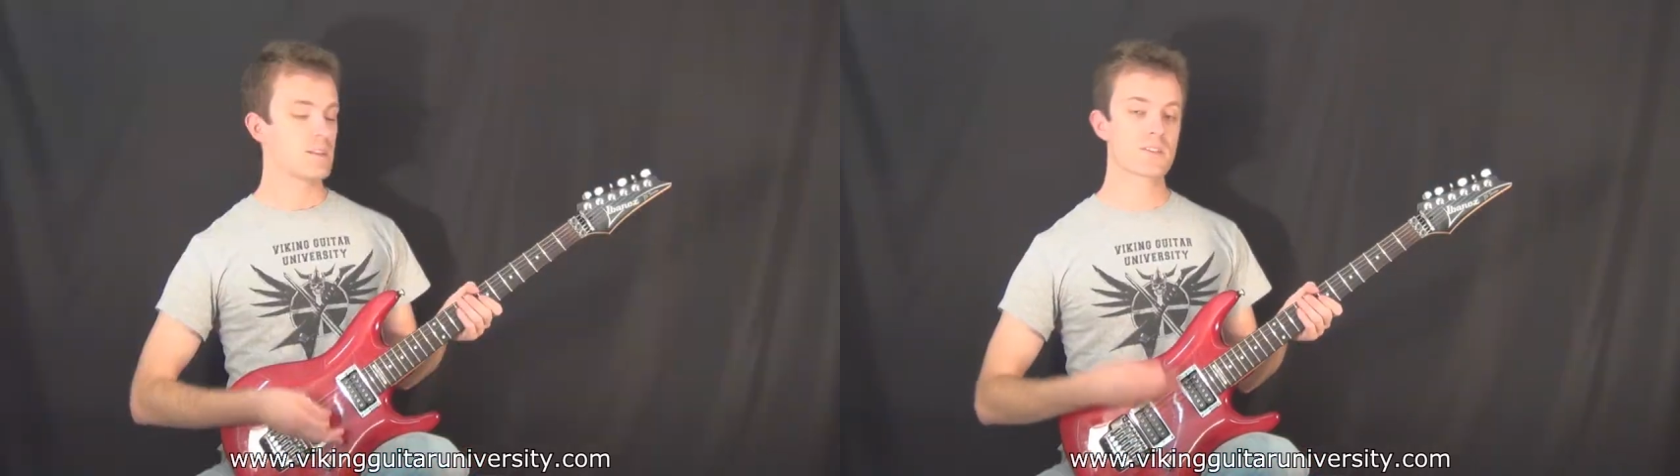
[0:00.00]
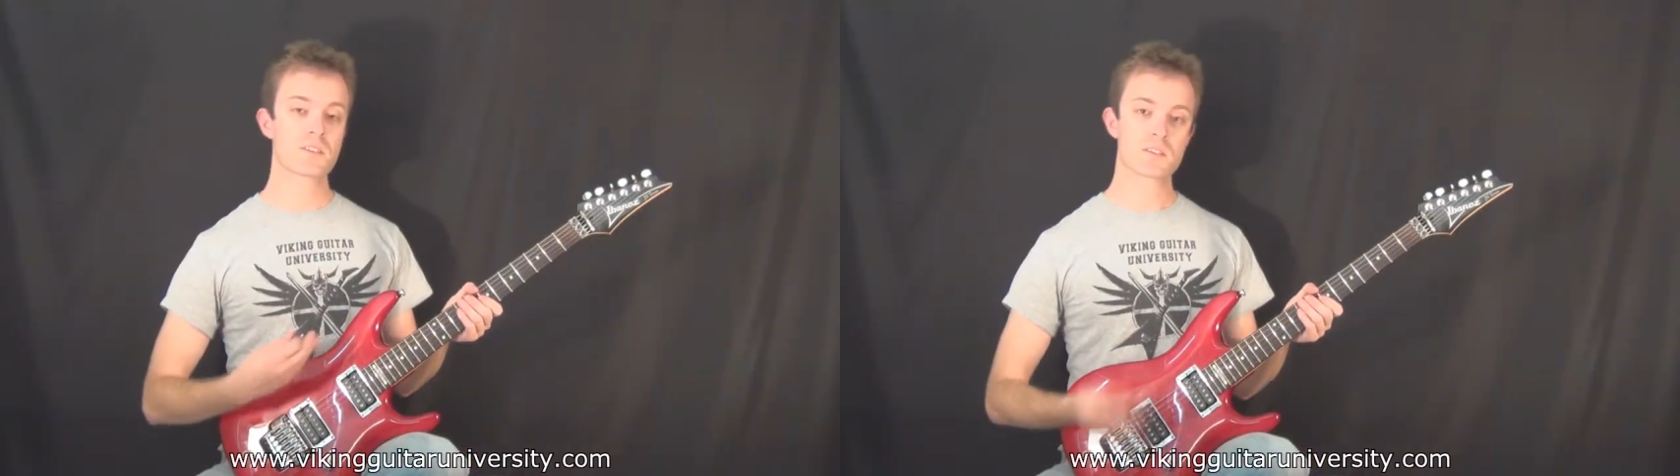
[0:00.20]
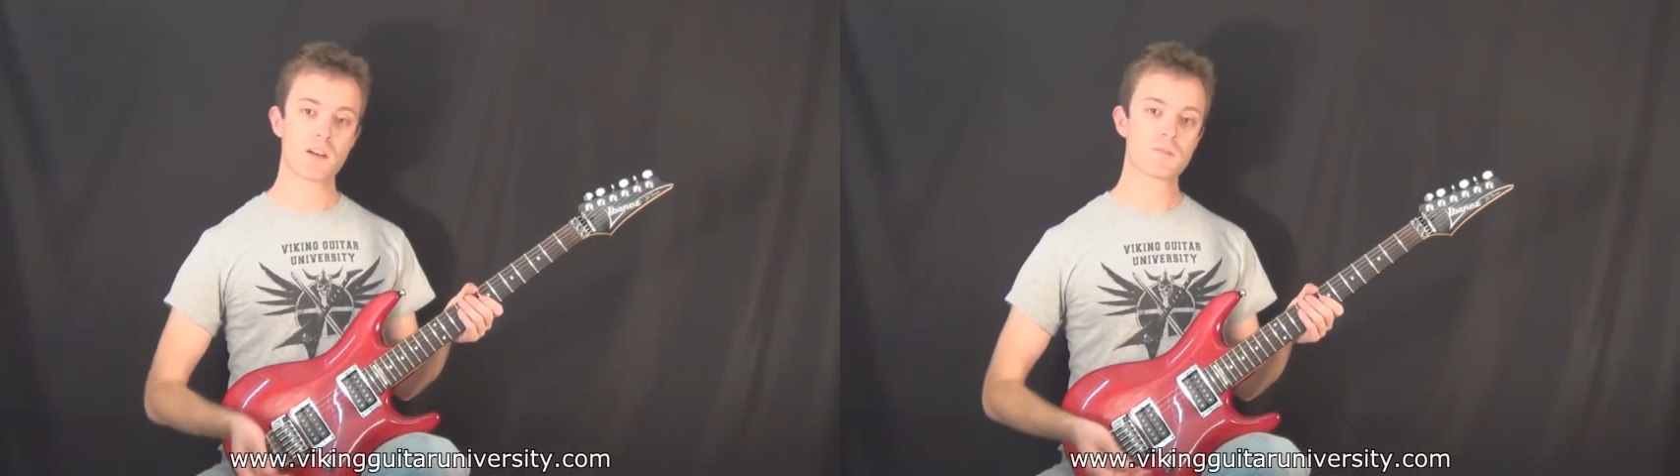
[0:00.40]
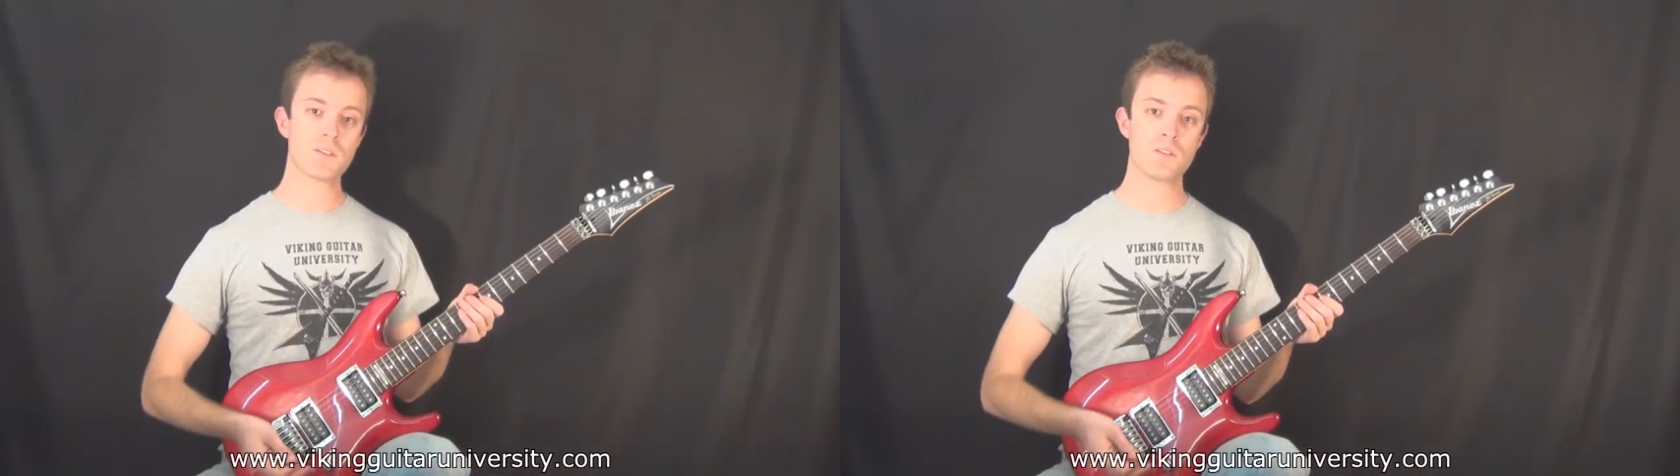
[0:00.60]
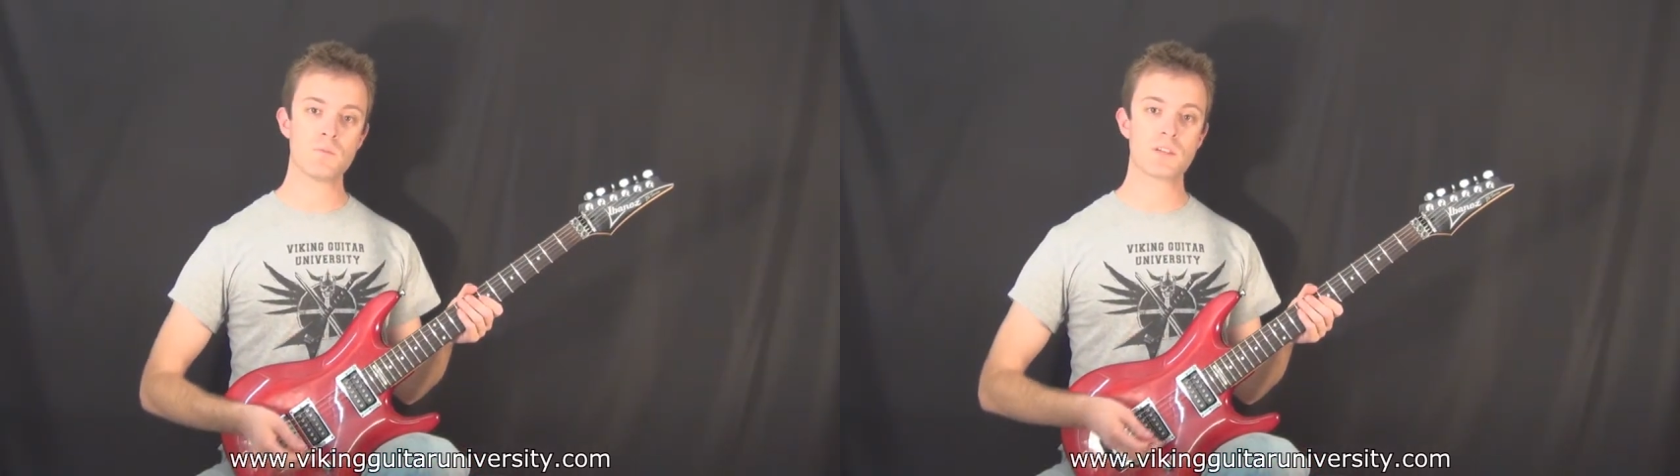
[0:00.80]
This is tough
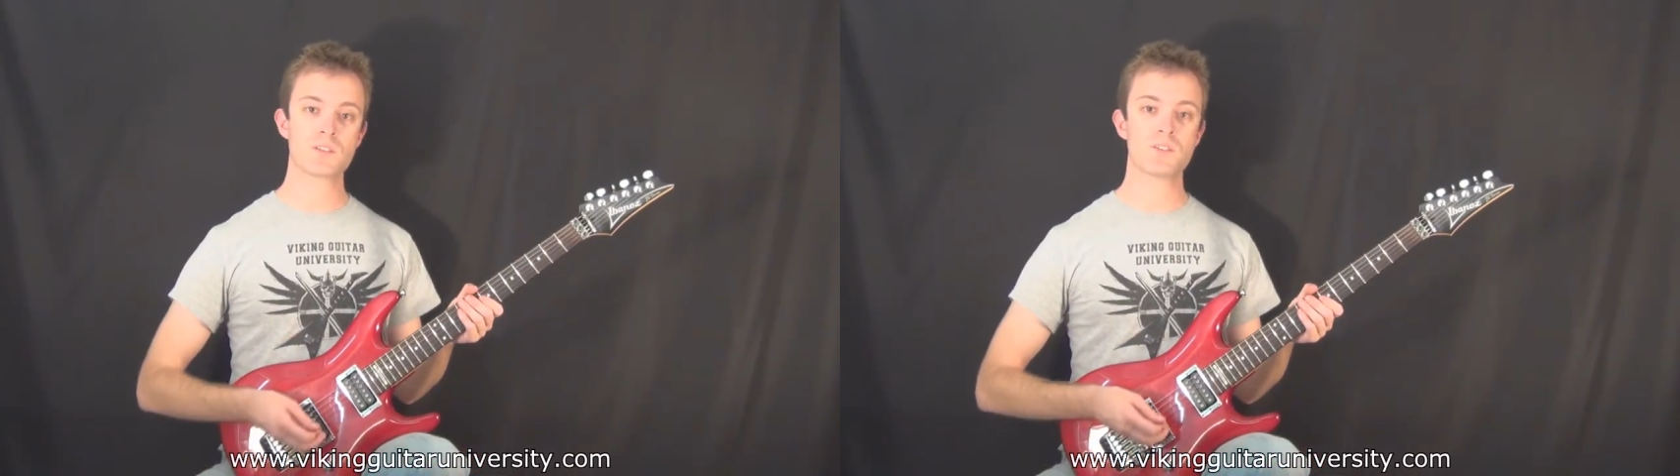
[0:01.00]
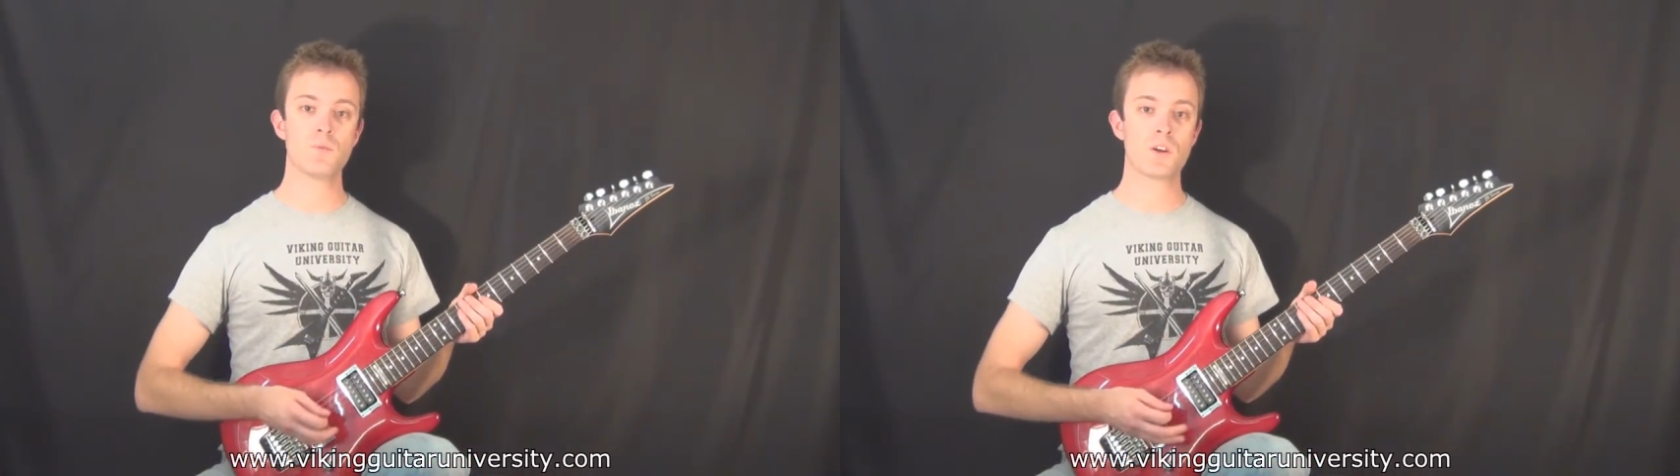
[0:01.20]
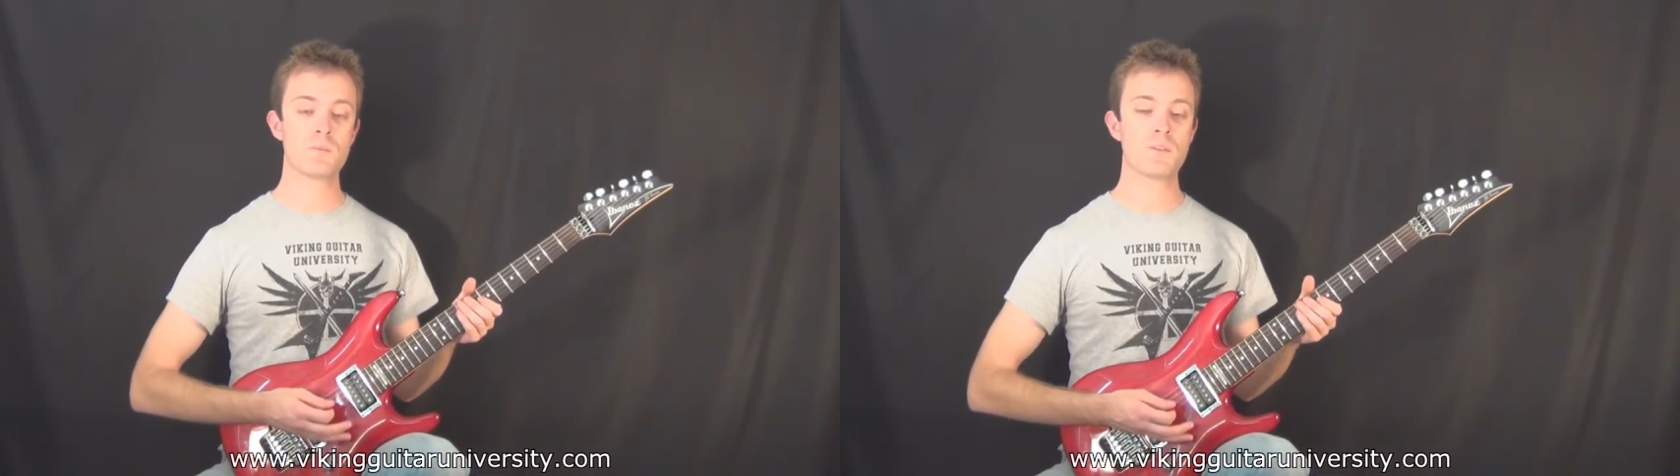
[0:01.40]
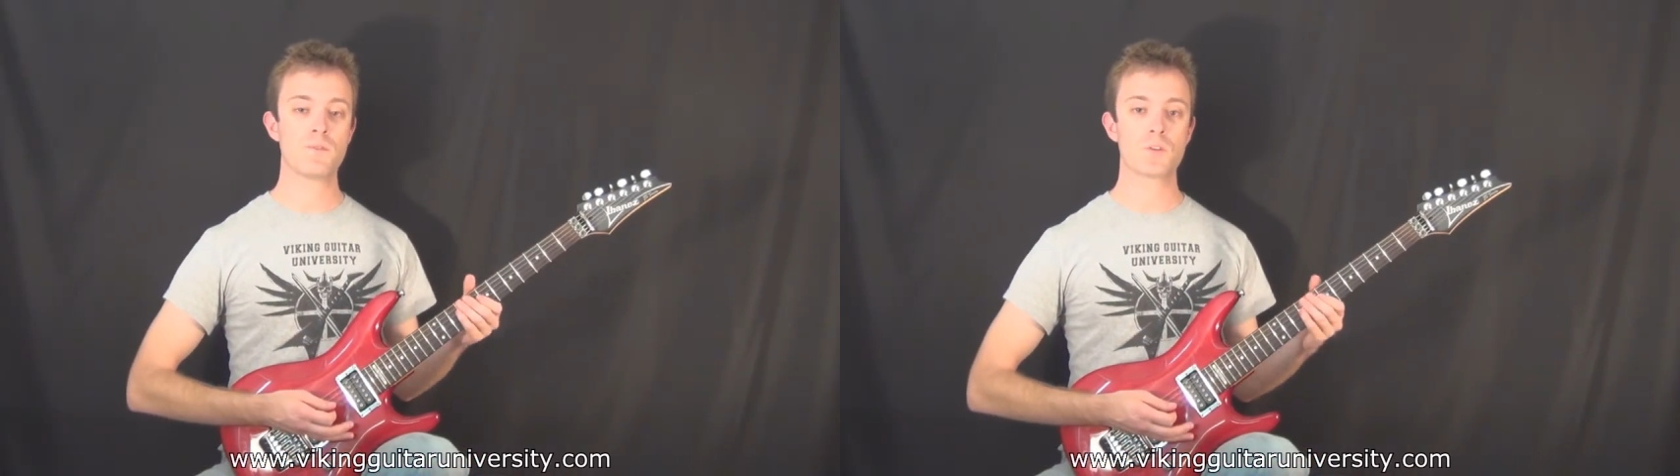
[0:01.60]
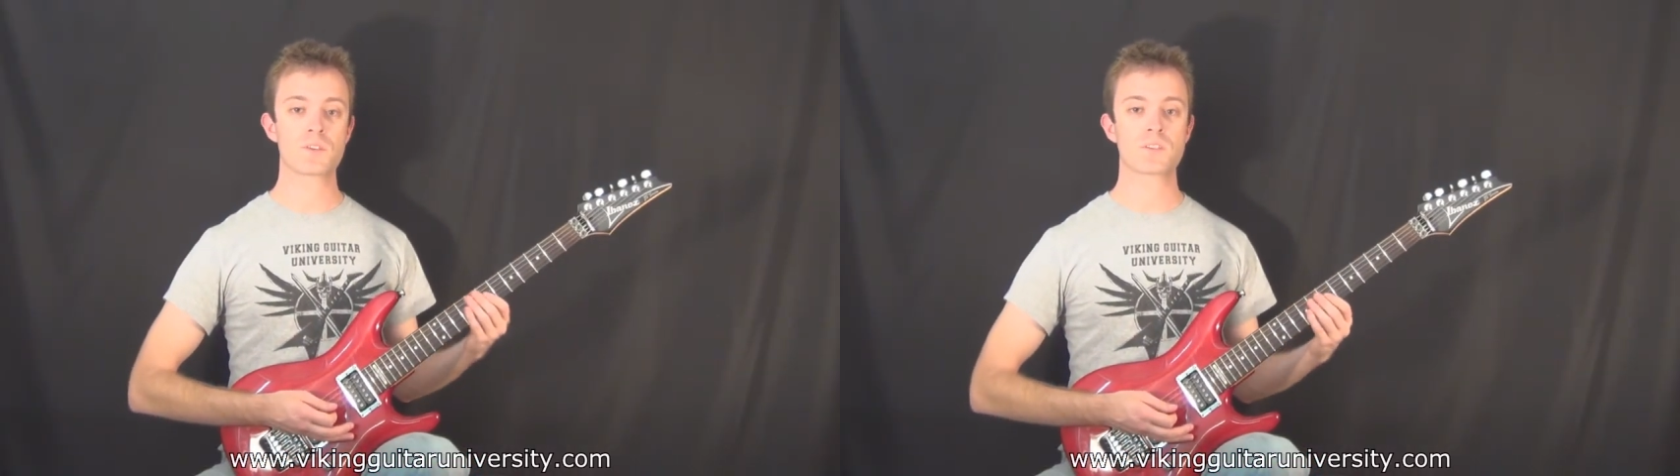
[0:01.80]
to do because you want to be
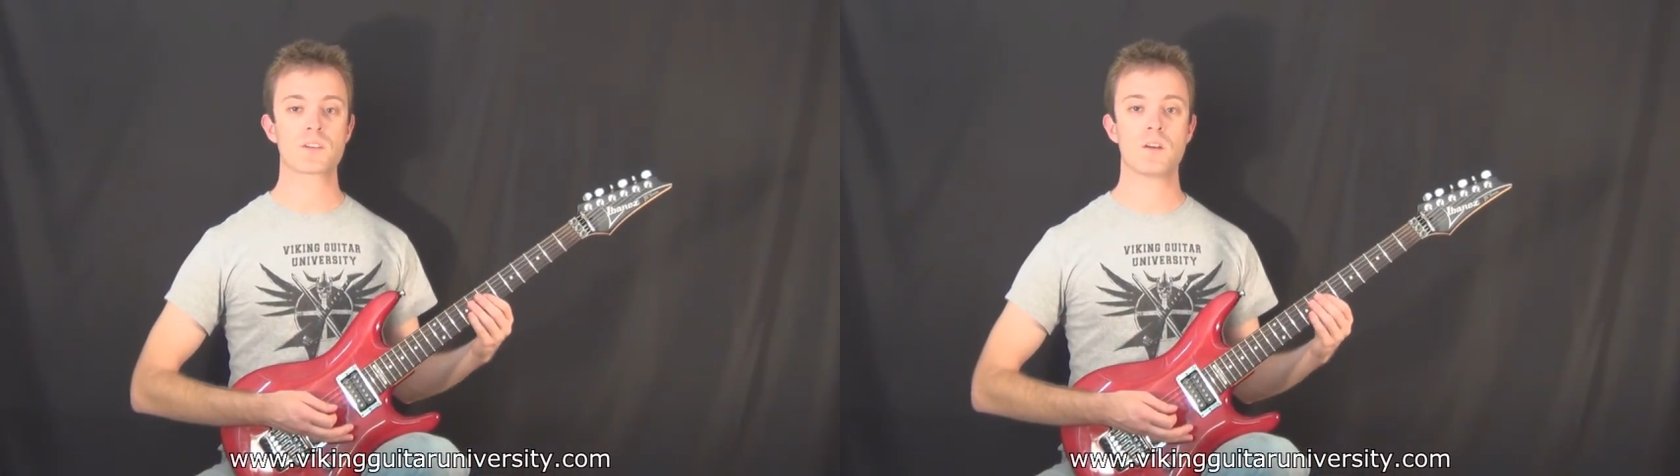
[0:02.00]
focusing